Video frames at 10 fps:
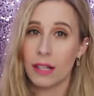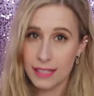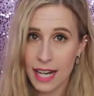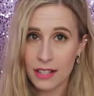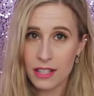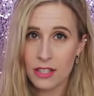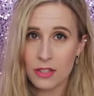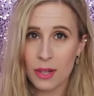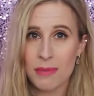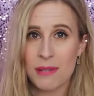down in the
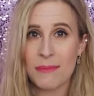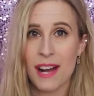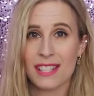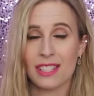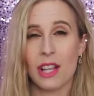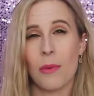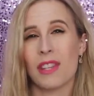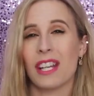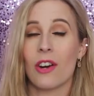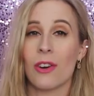description box, along
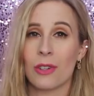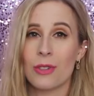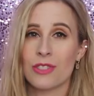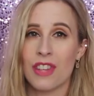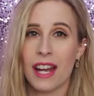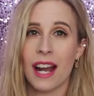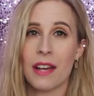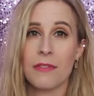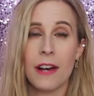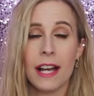with any articles that
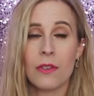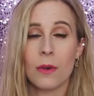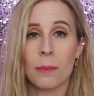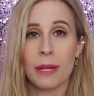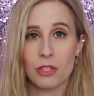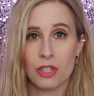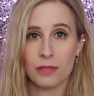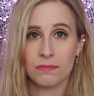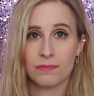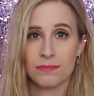I find or
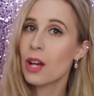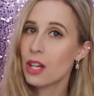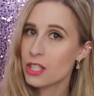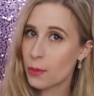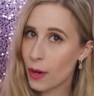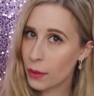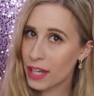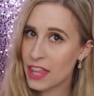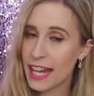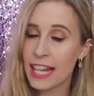mention. So one
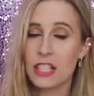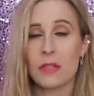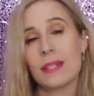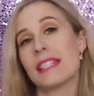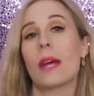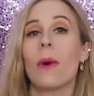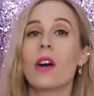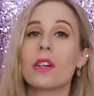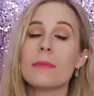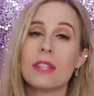quick thing, I just want to say
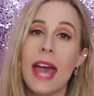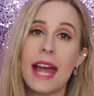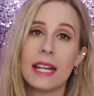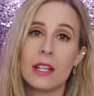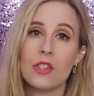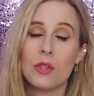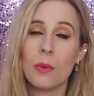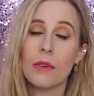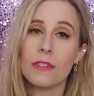welcome to any new